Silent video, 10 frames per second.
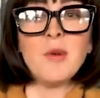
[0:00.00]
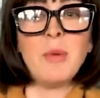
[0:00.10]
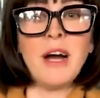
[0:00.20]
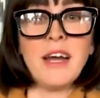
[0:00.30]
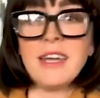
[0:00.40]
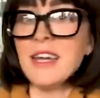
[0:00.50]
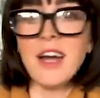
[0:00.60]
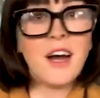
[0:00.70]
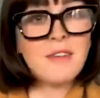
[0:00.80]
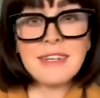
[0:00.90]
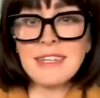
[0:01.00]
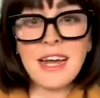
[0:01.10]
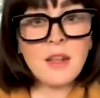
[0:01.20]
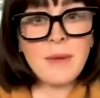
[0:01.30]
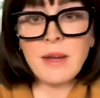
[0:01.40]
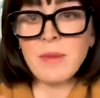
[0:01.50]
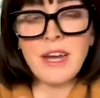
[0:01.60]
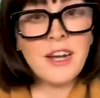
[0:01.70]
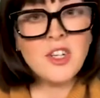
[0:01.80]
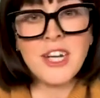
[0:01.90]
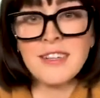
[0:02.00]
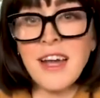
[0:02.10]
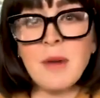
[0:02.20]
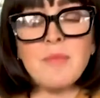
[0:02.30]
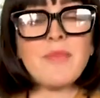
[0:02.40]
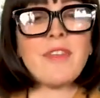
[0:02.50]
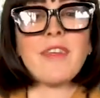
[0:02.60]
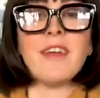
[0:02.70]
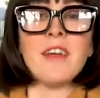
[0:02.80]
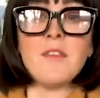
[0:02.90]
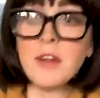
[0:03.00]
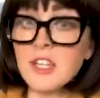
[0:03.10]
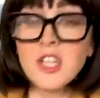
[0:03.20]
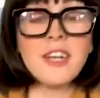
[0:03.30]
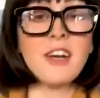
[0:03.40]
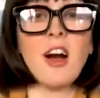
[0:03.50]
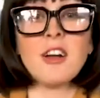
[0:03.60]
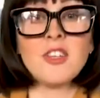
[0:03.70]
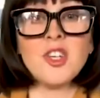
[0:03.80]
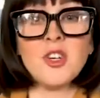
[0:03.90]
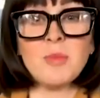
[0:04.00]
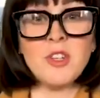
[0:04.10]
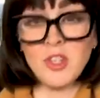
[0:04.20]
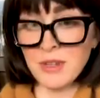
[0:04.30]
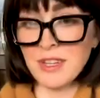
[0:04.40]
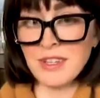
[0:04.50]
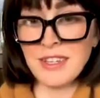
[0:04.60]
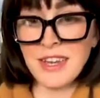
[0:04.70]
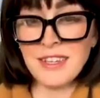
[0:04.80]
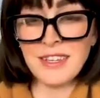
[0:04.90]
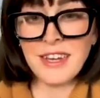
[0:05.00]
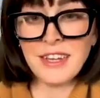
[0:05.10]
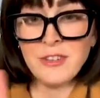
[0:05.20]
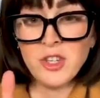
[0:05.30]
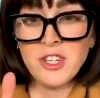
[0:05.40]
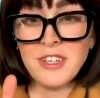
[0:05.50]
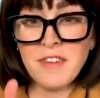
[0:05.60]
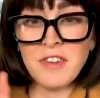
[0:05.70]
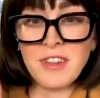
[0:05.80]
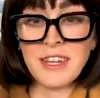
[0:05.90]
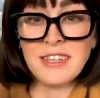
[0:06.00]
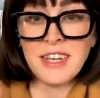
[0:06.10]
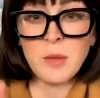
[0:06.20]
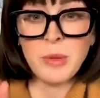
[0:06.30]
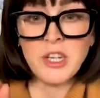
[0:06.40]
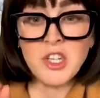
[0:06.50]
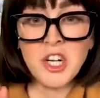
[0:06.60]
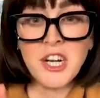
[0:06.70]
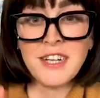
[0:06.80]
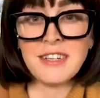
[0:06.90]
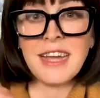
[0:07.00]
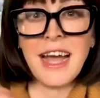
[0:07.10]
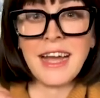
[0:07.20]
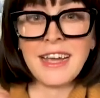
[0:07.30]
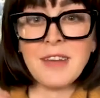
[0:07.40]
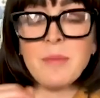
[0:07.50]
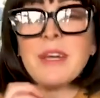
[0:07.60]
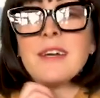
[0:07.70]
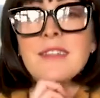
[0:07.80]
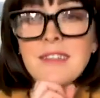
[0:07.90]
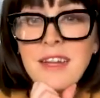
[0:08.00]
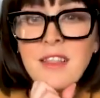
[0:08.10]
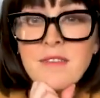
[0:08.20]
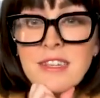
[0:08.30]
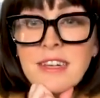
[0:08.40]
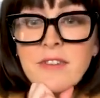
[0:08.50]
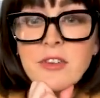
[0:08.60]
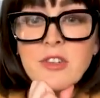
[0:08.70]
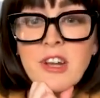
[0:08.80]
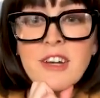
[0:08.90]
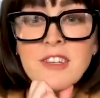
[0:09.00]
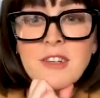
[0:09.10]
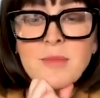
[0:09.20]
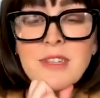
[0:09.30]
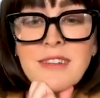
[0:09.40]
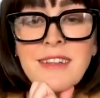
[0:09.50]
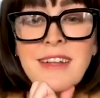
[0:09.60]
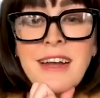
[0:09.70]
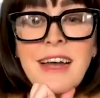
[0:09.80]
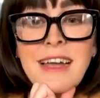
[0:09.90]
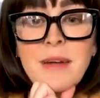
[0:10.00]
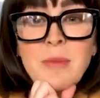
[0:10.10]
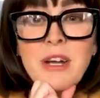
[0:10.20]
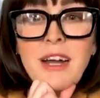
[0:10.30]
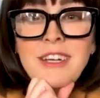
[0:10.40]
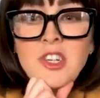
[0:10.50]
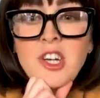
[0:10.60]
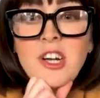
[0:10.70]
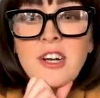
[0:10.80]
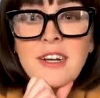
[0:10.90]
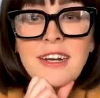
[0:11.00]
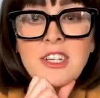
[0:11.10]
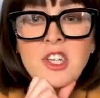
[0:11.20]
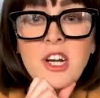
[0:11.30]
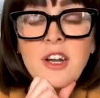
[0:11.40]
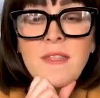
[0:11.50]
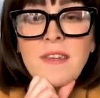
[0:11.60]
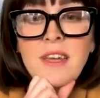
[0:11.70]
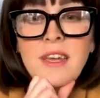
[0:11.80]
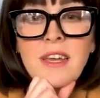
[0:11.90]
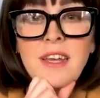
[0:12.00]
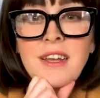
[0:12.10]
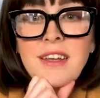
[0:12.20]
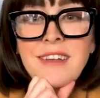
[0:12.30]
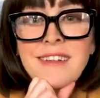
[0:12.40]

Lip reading: But you know, it's Halloween, we gotta dress up. If you guys are in costume doing this tasting, you should definitely take a picture and tag it because I love seeing everyone's costumes. Hi Amber, hi Sean, hi Jonathan.